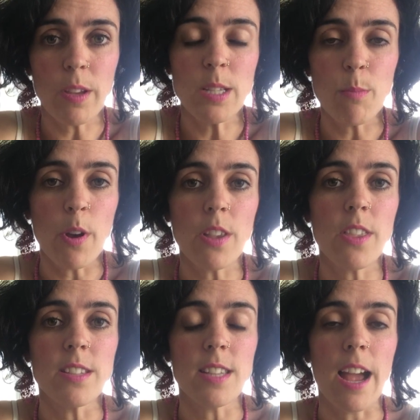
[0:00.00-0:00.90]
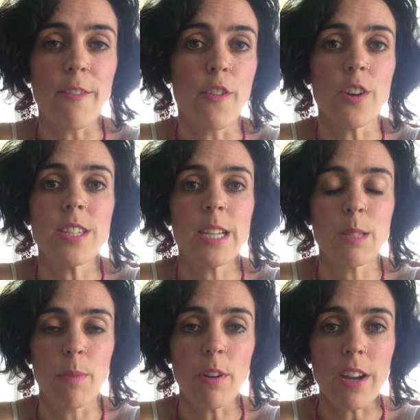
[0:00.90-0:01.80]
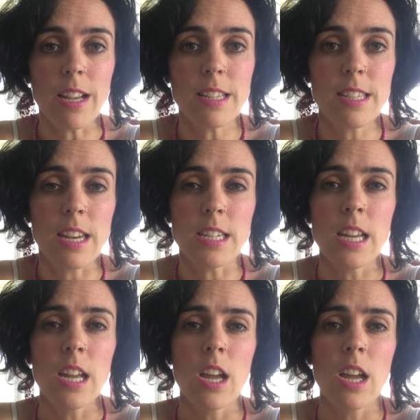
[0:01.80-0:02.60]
because birth is our first experience. And